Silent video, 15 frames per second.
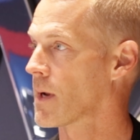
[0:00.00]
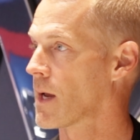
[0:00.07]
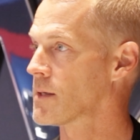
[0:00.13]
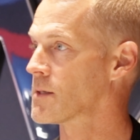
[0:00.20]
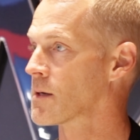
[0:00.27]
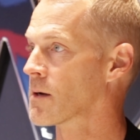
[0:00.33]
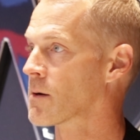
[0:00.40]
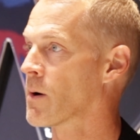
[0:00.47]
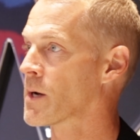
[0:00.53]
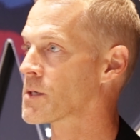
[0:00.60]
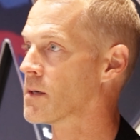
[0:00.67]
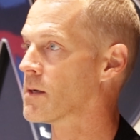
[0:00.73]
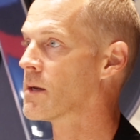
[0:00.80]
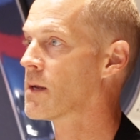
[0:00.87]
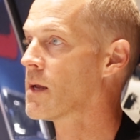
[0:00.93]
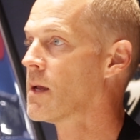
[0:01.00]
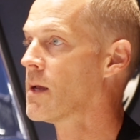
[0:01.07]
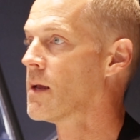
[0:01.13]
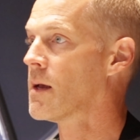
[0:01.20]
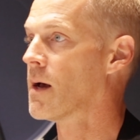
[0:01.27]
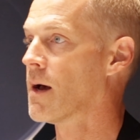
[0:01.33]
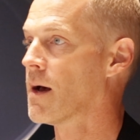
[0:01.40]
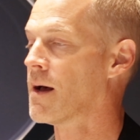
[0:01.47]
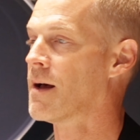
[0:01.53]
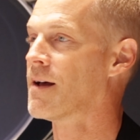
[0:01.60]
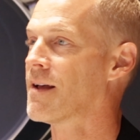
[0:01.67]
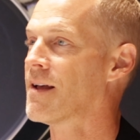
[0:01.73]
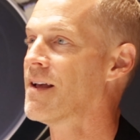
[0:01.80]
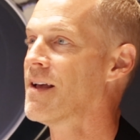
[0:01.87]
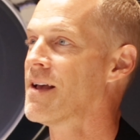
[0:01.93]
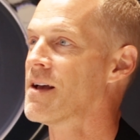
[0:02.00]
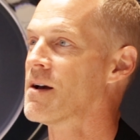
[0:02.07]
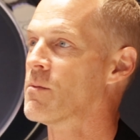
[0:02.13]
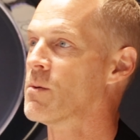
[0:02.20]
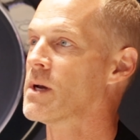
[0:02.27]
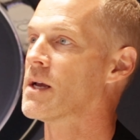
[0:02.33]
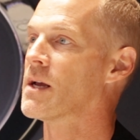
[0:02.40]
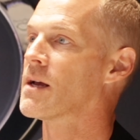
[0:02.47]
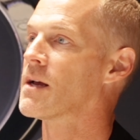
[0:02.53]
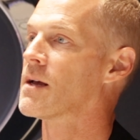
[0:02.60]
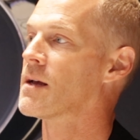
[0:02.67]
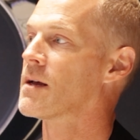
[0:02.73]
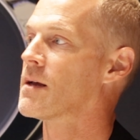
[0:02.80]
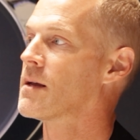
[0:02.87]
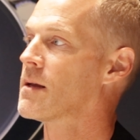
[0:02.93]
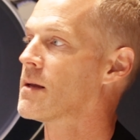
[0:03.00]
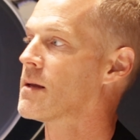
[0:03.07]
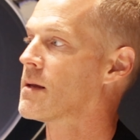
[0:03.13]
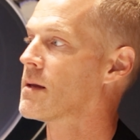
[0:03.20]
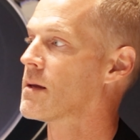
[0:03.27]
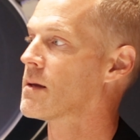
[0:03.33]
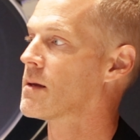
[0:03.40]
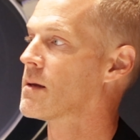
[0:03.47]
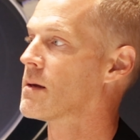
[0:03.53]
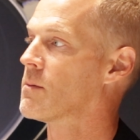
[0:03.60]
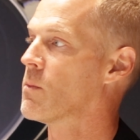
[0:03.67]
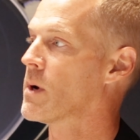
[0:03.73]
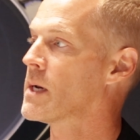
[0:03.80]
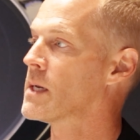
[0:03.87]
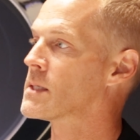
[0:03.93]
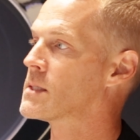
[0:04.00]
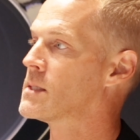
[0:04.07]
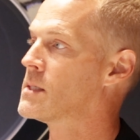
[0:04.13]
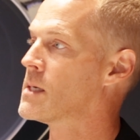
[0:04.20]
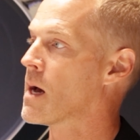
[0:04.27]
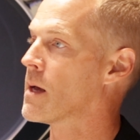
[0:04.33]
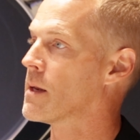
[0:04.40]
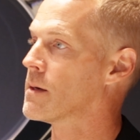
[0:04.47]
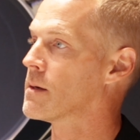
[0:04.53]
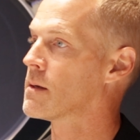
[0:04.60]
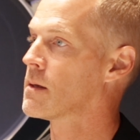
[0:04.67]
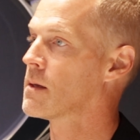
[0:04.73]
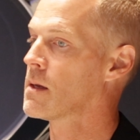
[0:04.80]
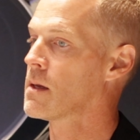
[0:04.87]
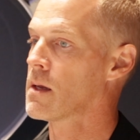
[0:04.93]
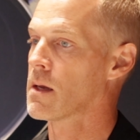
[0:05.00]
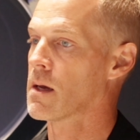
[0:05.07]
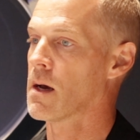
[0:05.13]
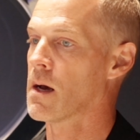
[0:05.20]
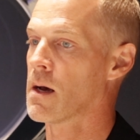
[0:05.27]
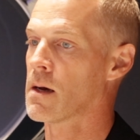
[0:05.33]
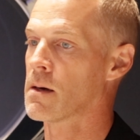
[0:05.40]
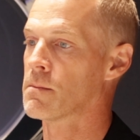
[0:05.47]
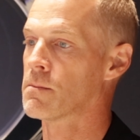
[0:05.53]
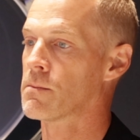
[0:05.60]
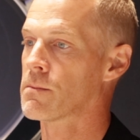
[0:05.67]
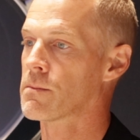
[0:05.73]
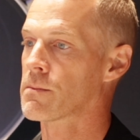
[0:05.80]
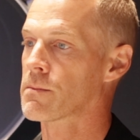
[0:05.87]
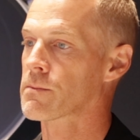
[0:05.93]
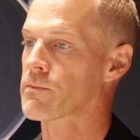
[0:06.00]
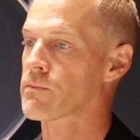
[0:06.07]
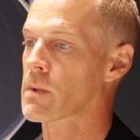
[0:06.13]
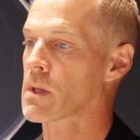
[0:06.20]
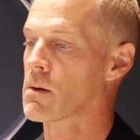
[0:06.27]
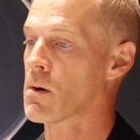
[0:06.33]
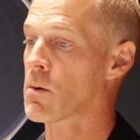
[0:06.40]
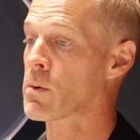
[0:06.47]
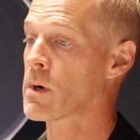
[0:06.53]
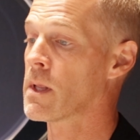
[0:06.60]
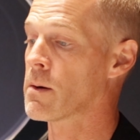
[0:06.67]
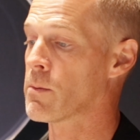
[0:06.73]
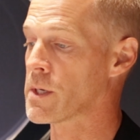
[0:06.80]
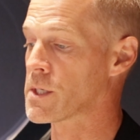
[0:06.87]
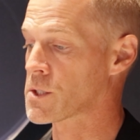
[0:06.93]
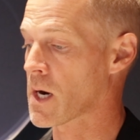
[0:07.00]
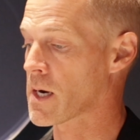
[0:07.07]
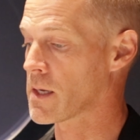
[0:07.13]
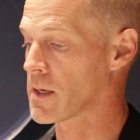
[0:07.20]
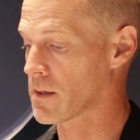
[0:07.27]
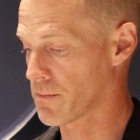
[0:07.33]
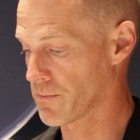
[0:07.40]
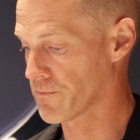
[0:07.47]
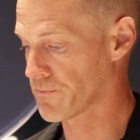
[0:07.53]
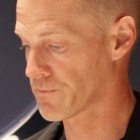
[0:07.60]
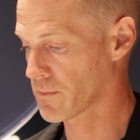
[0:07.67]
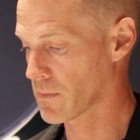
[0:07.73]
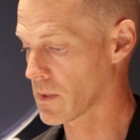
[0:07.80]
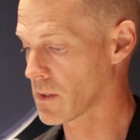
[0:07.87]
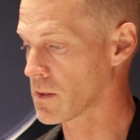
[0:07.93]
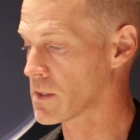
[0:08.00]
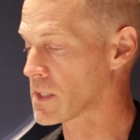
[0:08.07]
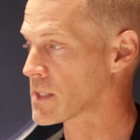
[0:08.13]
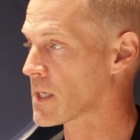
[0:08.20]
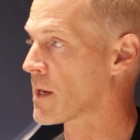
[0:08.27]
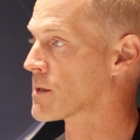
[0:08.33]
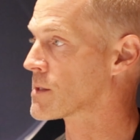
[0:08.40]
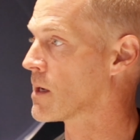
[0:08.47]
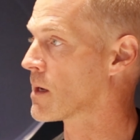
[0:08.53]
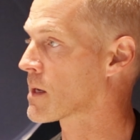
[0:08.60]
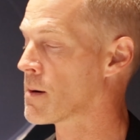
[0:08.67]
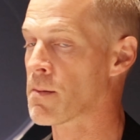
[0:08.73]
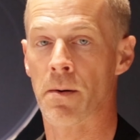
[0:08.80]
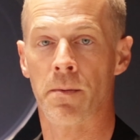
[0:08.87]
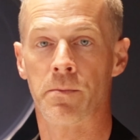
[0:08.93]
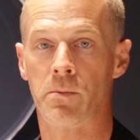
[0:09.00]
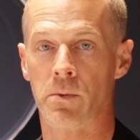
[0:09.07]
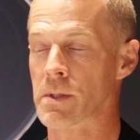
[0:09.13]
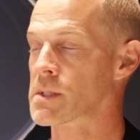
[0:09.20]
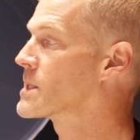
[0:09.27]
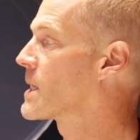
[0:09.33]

That's a good question. Uh, Is it we, instinctive? Because I know you have When it's done, um, well, really, we try to you know, designers all come up with